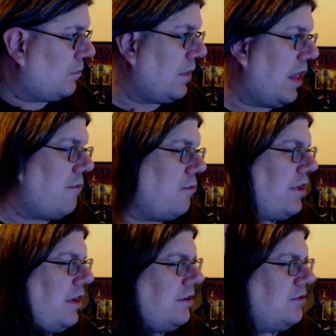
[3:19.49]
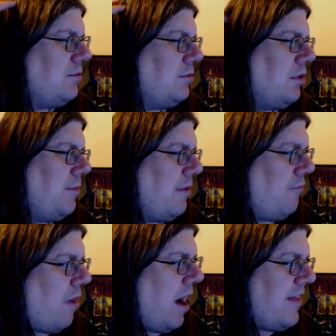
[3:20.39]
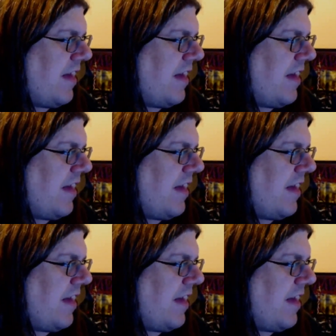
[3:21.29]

And we'll get into a little bit of why that